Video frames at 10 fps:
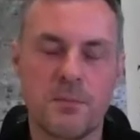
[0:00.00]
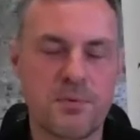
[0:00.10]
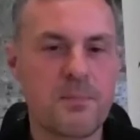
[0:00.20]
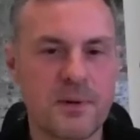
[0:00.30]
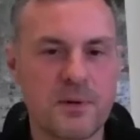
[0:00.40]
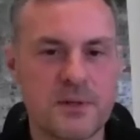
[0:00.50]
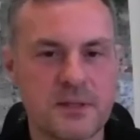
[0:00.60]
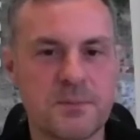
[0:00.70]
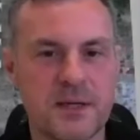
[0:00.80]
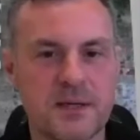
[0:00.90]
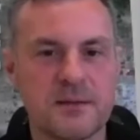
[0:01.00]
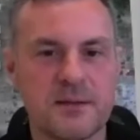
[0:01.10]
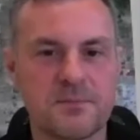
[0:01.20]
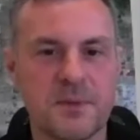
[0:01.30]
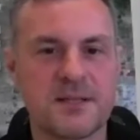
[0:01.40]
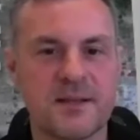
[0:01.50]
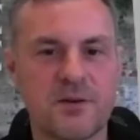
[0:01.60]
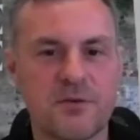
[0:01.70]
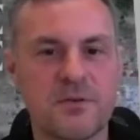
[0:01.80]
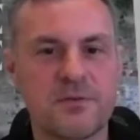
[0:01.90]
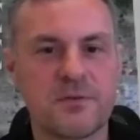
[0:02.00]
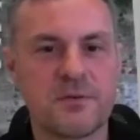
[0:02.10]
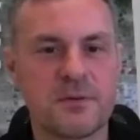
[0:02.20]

brand building has been to that growth.